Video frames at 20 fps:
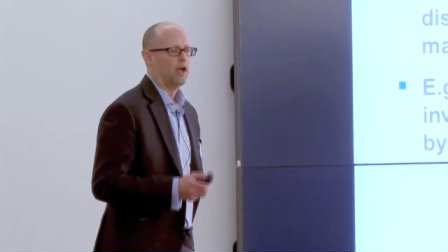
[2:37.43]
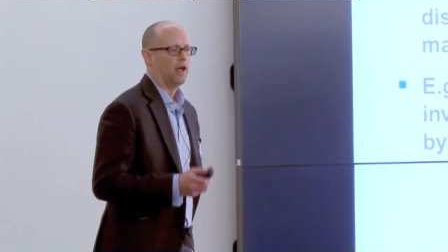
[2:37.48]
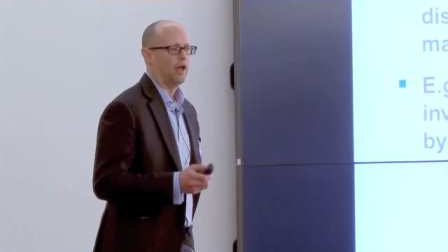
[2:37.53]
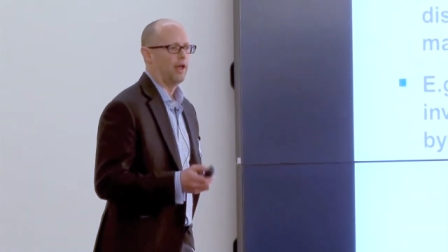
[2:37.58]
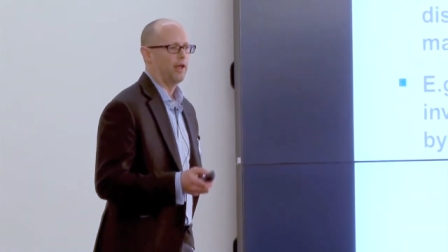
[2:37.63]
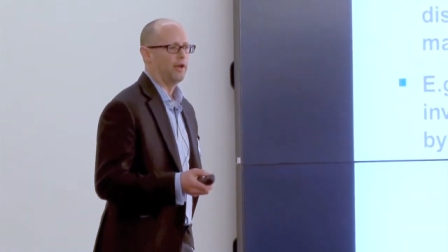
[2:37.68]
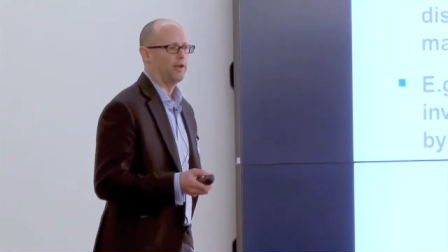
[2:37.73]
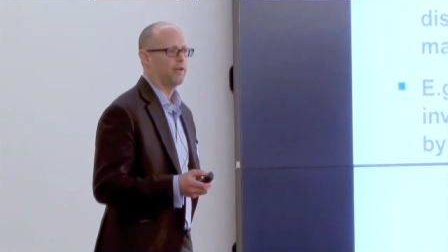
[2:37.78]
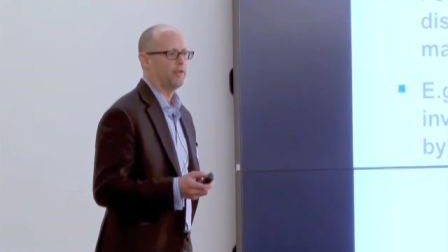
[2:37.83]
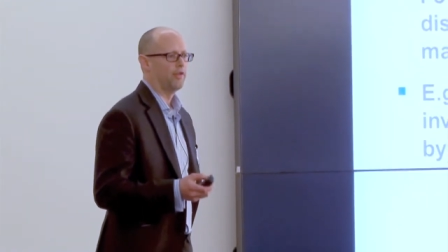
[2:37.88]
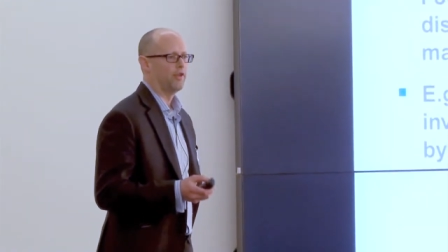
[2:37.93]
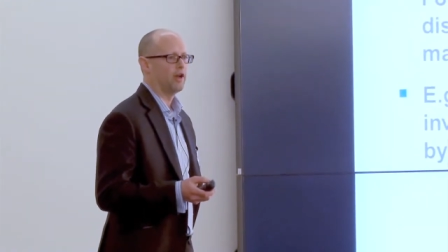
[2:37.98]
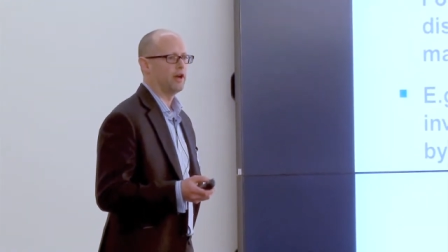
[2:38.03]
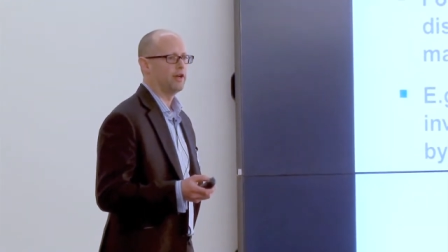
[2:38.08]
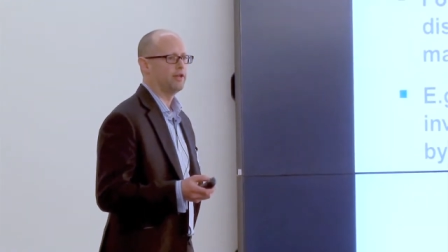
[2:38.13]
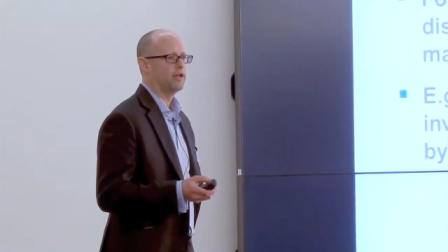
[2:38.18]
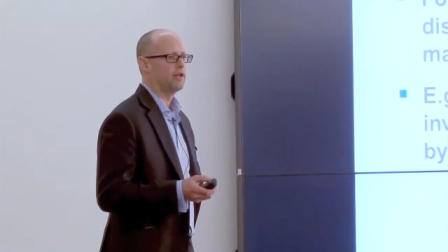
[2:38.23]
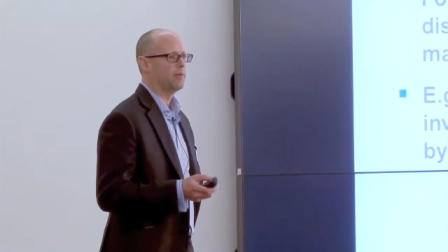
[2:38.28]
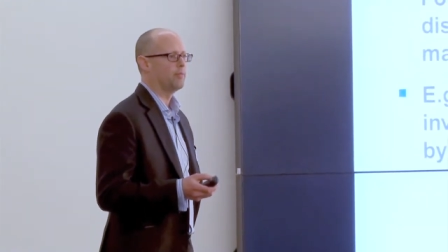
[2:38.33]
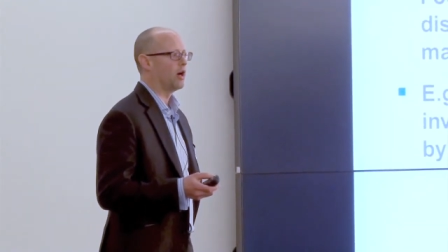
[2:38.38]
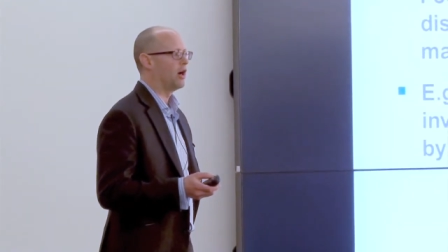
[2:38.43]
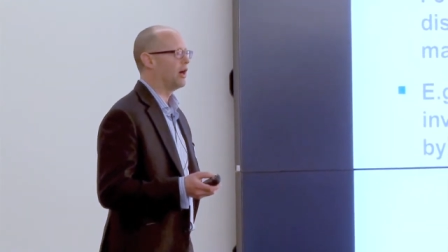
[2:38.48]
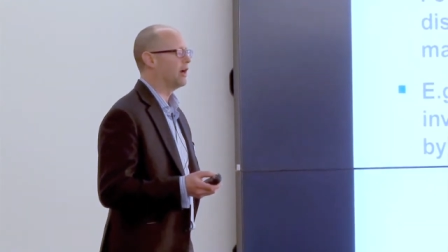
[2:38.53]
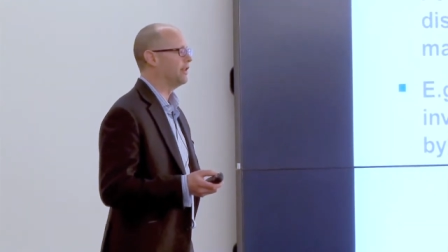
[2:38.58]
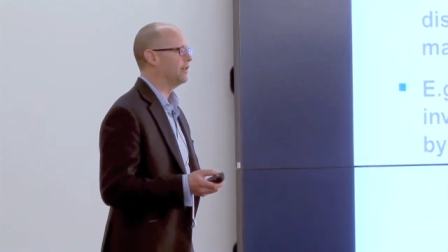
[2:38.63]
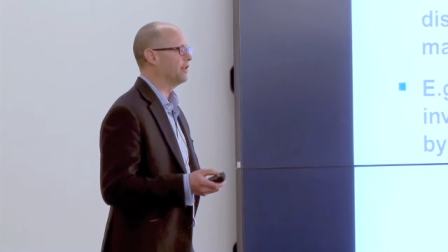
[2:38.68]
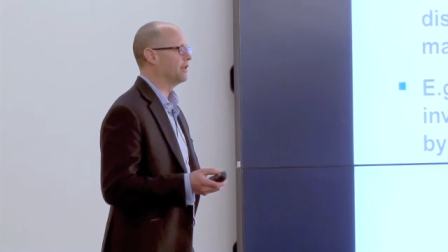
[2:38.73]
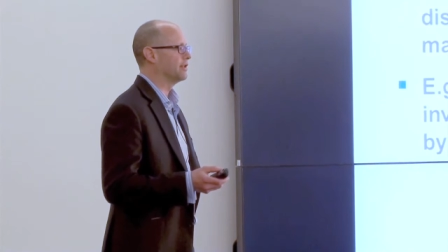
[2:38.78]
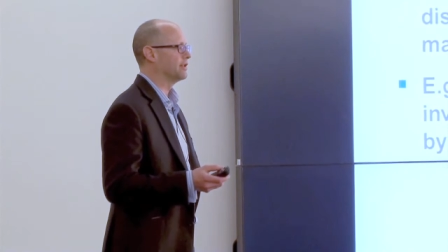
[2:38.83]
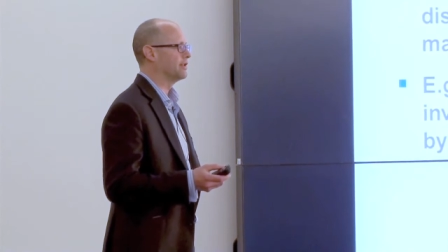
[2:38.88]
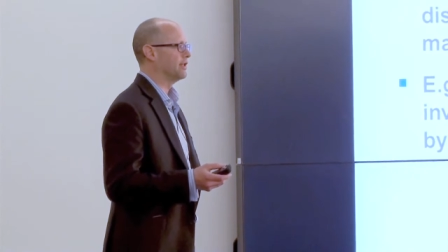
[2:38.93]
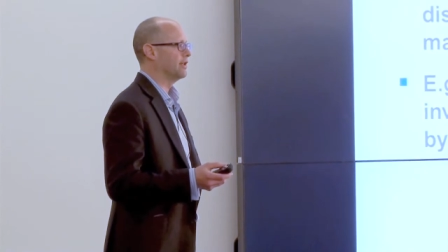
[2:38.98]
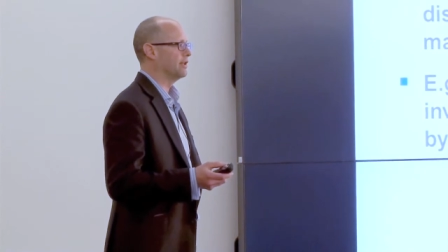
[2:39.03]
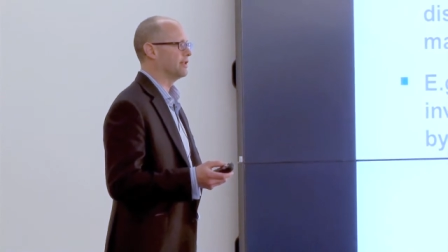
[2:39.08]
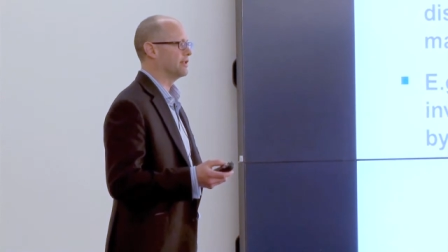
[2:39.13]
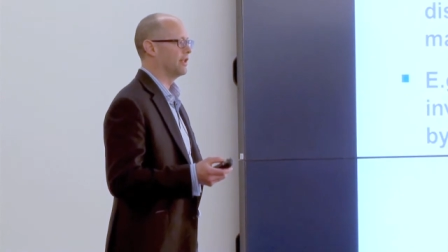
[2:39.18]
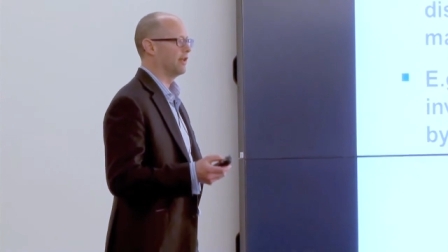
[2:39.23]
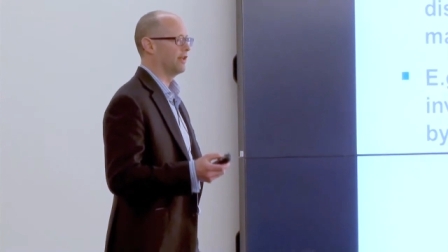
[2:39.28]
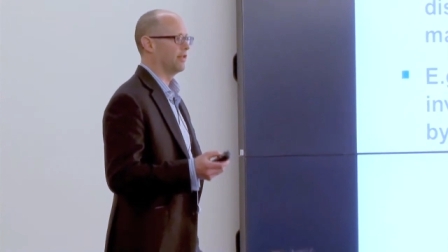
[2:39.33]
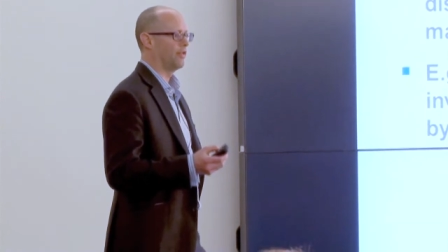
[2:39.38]
And the idea behind this
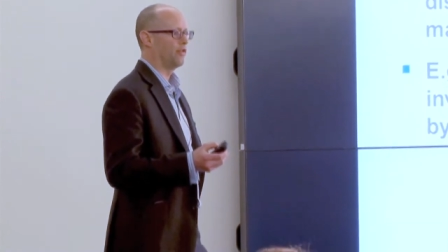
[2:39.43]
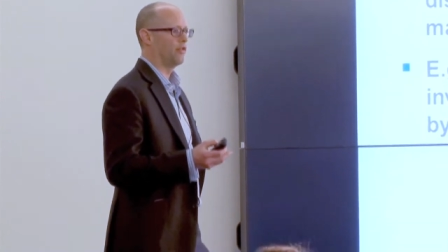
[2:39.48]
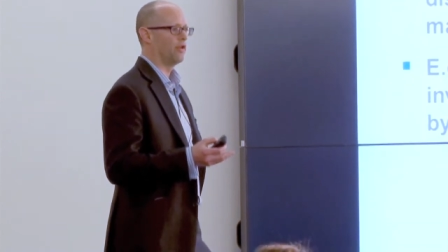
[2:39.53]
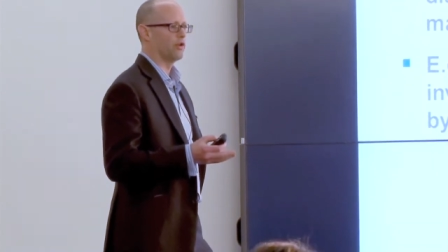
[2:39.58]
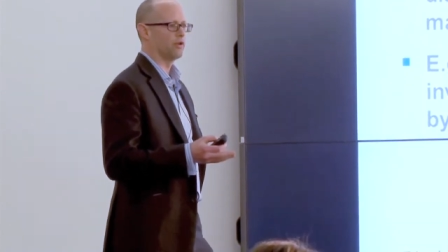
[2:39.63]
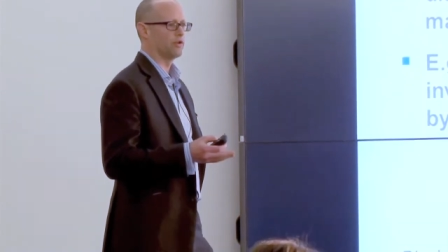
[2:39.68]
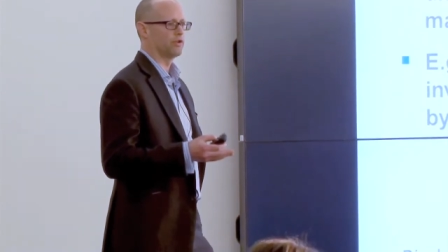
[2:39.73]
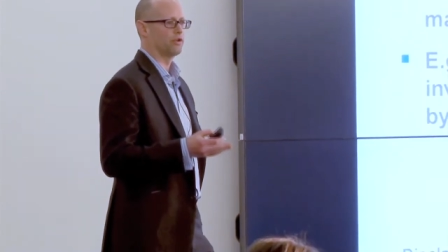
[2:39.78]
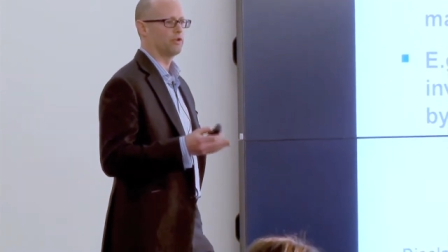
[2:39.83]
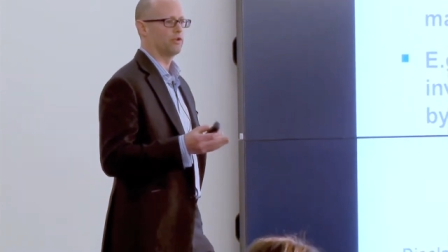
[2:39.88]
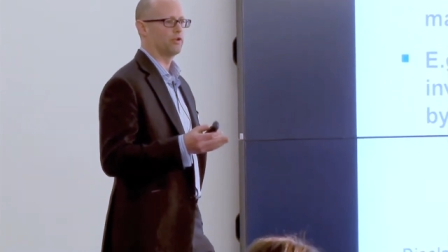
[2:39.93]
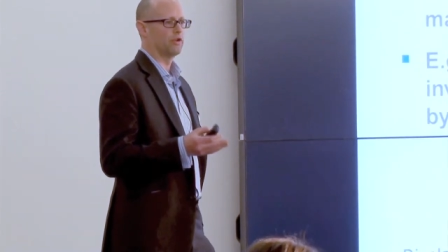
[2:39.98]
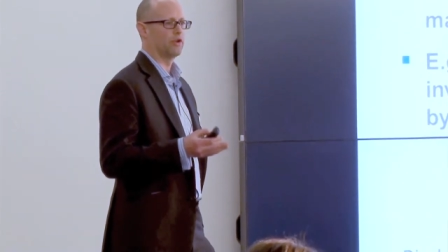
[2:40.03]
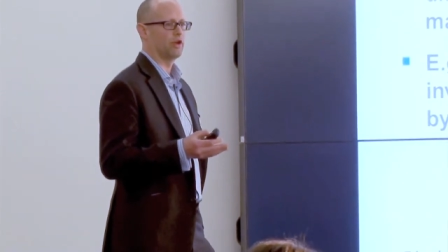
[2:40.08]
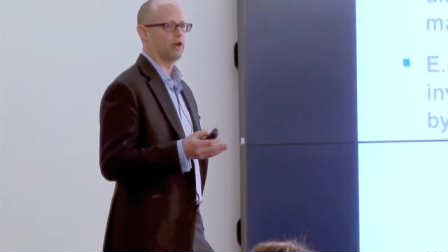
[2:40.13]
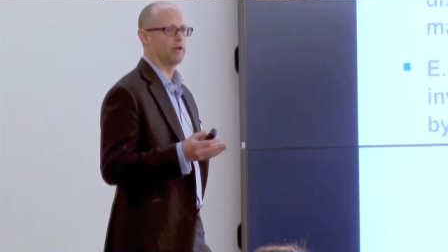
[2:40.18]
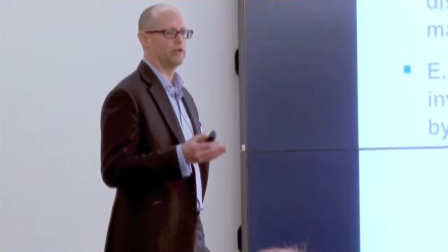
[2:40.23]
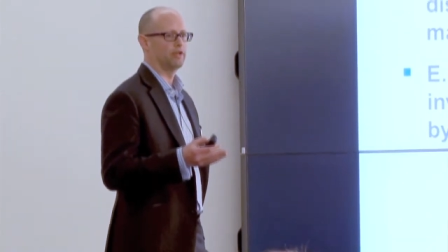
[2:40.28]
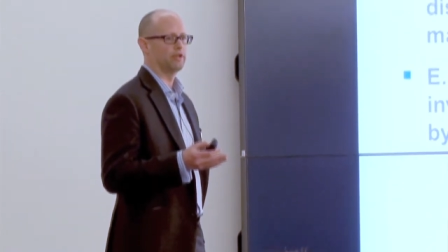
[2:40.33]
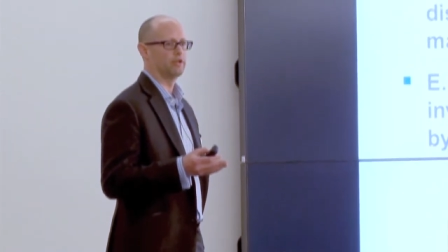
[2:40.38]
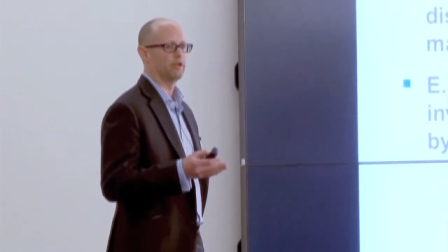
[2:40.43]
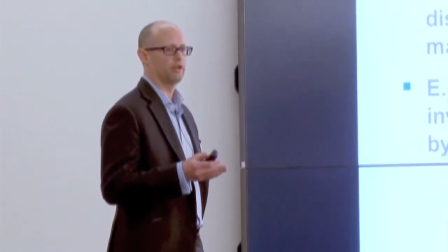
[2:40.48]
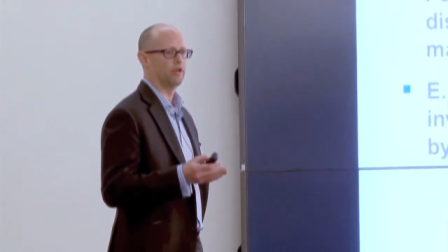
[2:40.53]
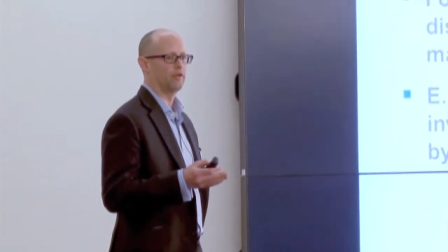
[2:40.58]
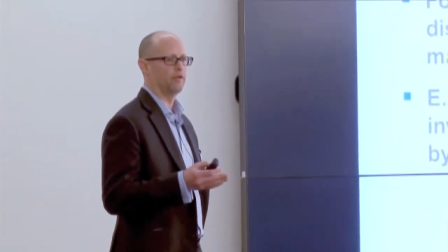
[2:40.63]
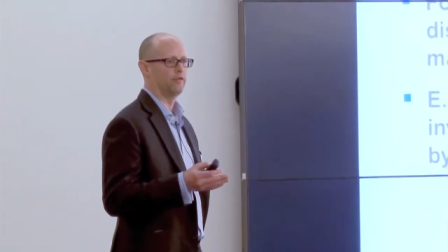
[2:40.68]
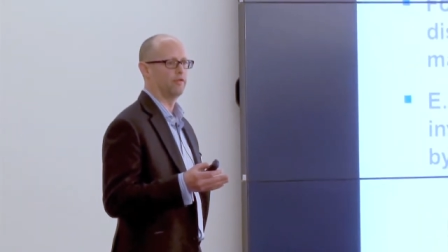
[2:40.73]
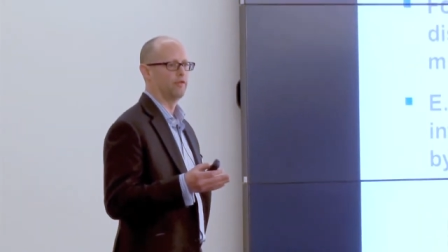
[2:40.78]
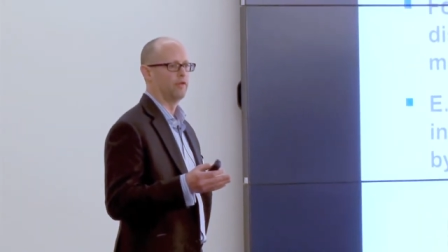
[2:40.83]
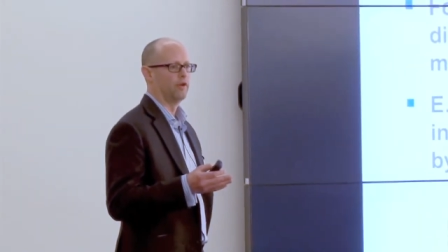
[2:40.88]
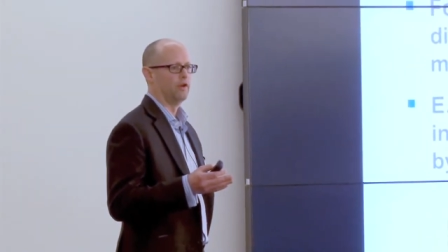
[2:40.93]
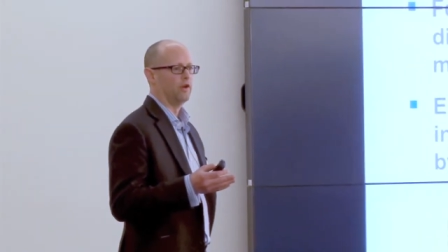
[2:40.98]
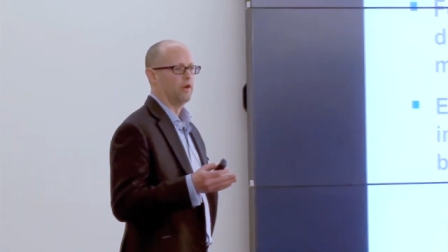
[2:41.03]
is that there are certain kinds of,